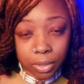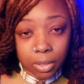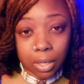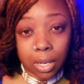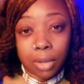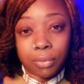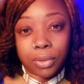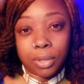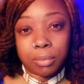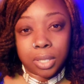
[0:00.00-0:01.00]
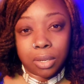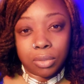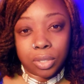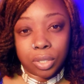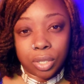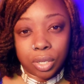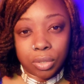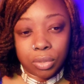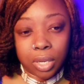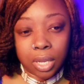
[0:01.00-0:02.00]
the love for themselves to
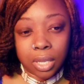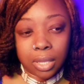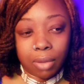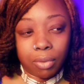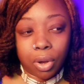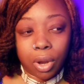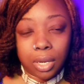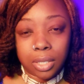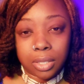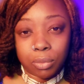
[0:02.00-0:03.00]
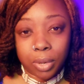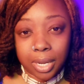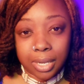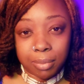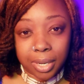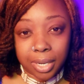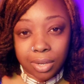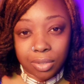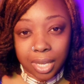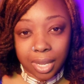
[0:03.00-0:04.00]
know that regardless of what anybody
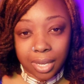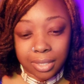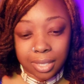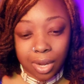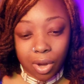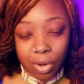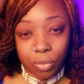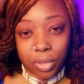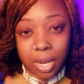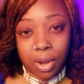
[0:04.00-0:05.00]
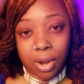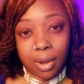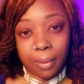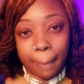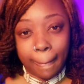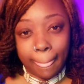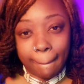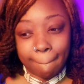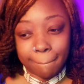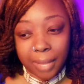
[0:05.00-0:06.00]
else has, they are who they are,
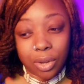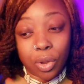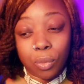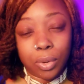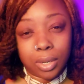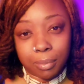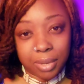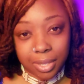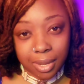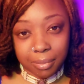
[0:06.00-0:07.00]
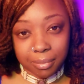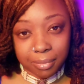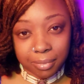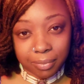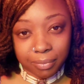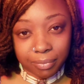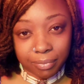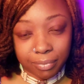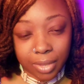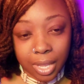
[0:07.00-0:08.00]
and no one can be them.
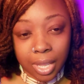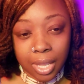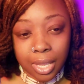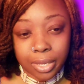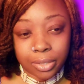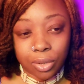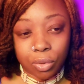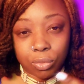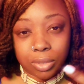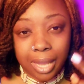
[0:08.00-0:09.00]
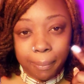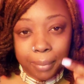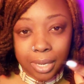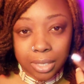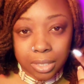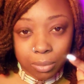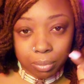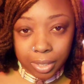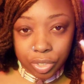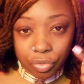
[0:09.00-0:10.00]
So that begins to
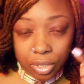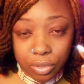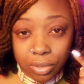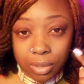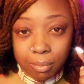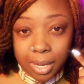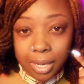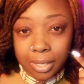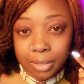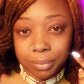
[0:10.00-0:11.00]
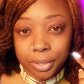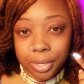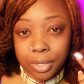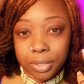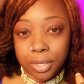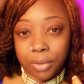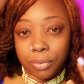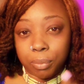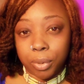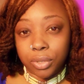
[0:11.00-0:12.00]
play tricks on the mind, because if
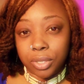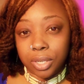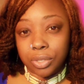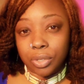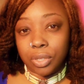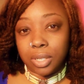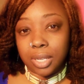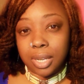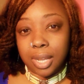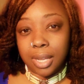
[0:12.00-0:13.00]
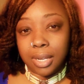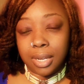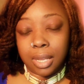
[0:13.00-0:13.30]
the person that you're looking at,